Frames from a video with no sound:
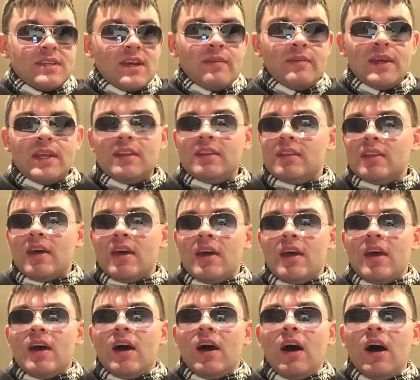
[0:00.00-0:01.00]
I mean,
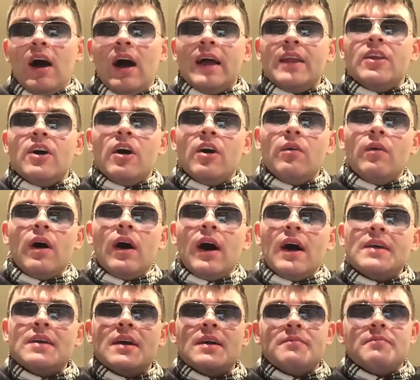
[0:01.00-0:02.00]
I know
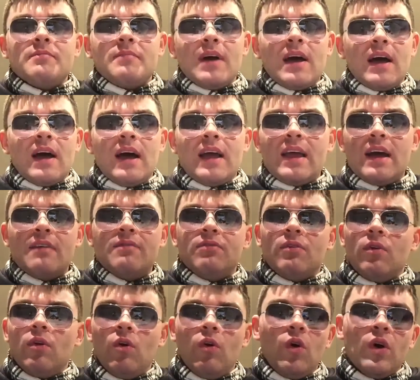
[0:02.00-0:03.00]
I have
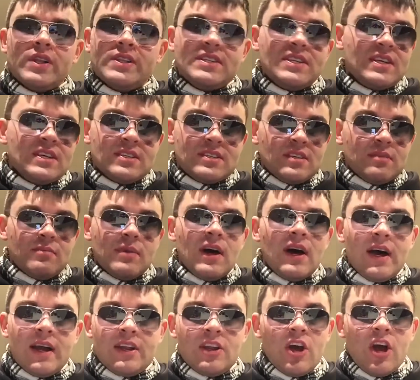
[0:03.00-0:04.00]
autism,
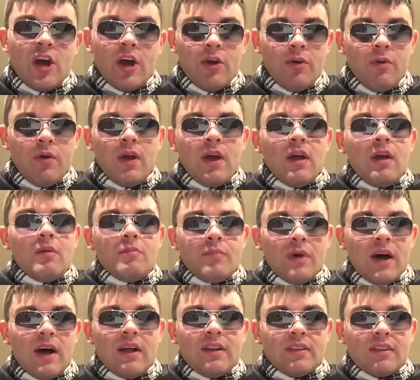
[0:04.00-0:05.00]
I know,
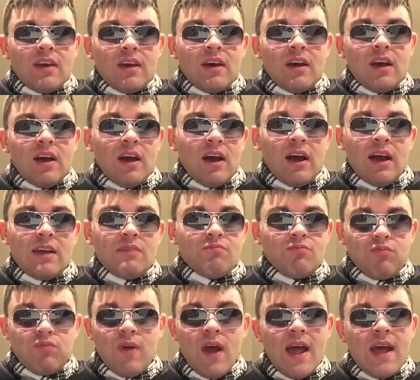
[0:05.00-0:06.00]
but I
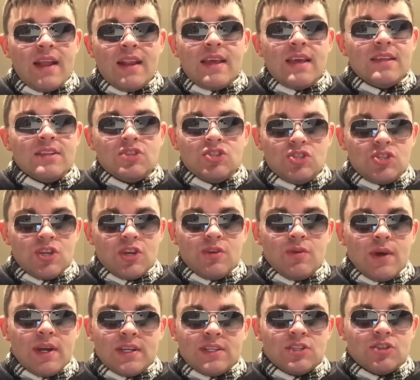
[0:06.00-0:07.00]
rarely
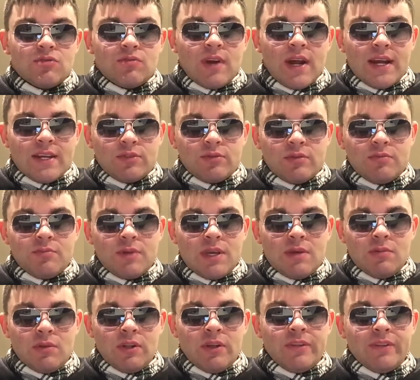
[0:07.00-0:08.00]
do interact with
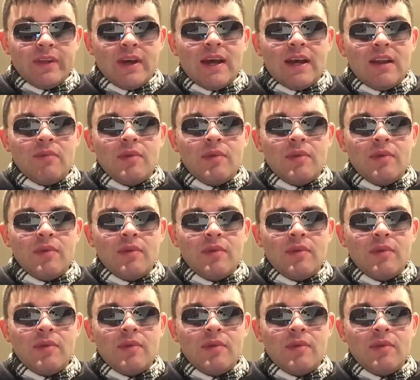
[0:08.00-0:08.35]
people online.